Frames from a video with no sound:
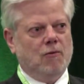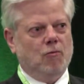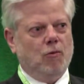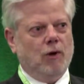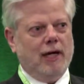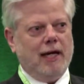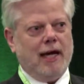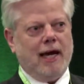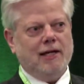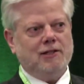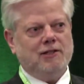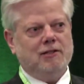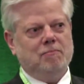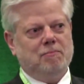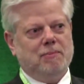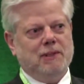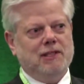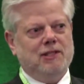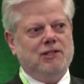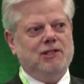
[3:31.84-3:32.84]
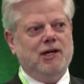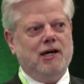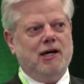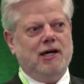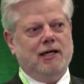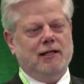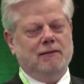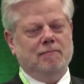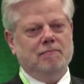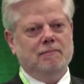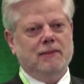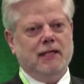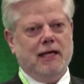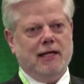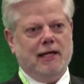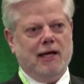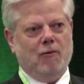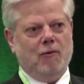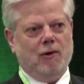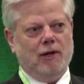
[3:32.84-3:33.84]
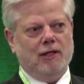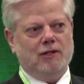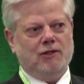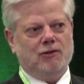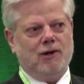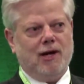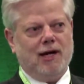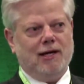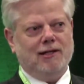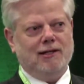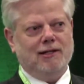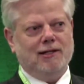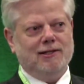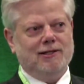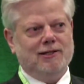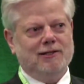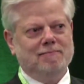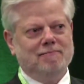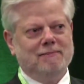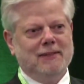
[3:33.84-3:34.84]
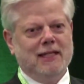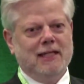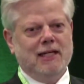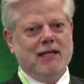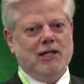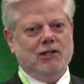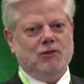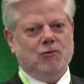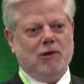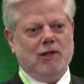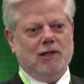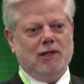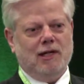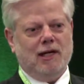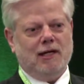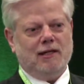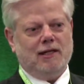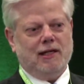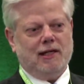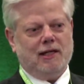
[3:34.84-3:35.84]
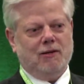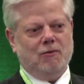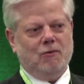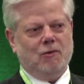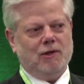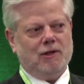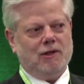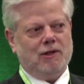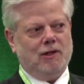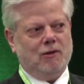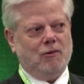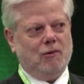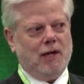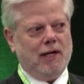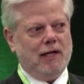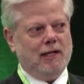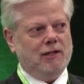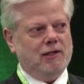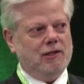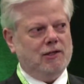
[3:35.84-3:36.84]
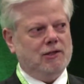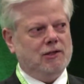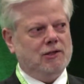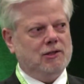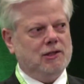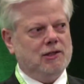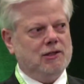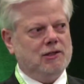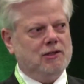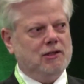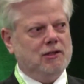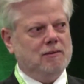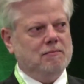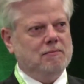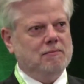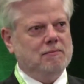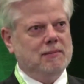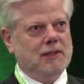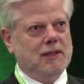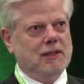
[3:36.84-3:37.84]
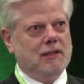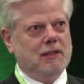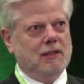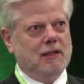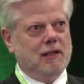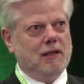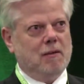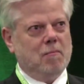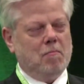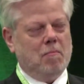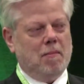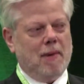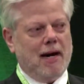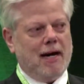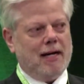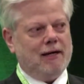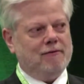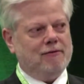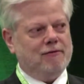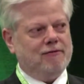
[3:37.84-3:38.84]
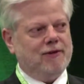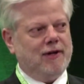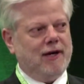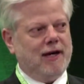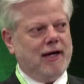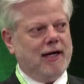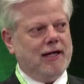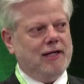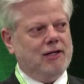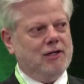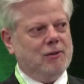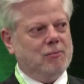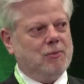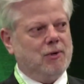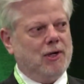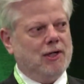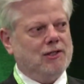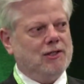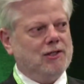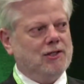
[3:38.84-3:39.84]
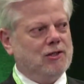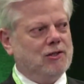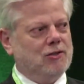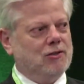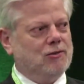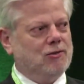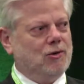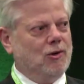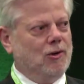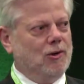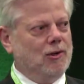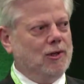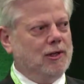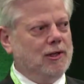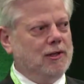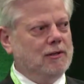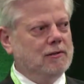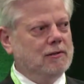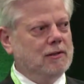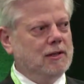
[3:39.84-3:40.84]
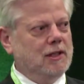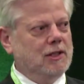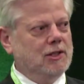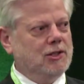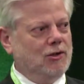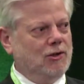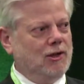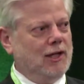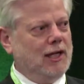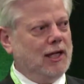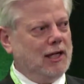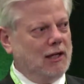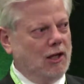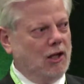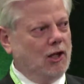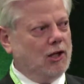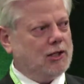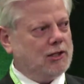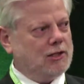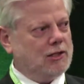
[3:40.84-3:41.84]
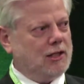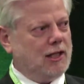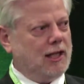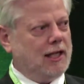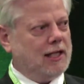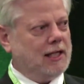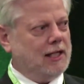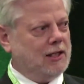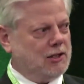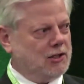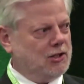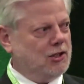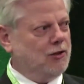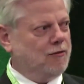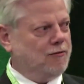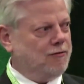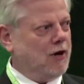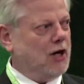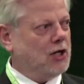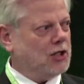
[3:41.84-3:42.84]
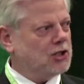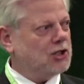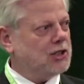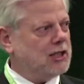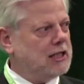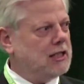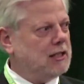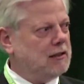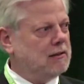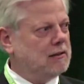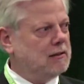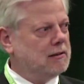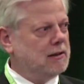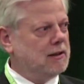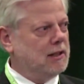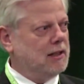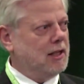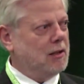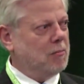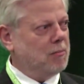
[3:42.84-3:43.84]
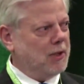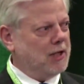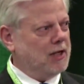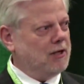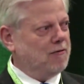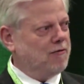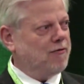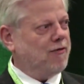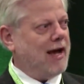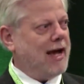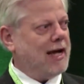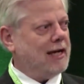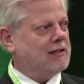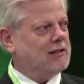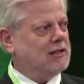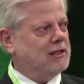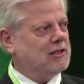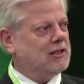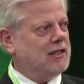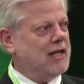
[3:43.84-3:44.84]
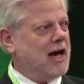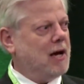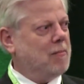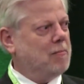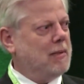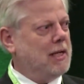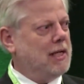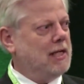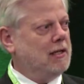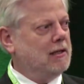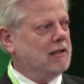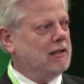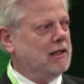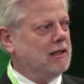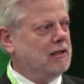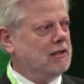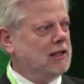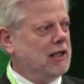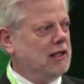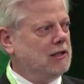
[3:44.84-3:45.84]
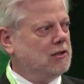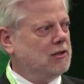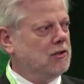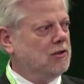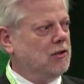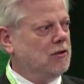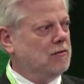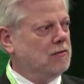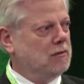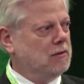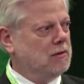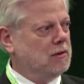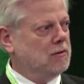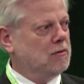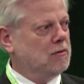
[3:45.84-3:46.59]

What hasn't been done, and they want to try this, is whether or not they can work their way into your system, modify your process controller so that it looks like it's still functioning, but in fact it's not meeting the intentional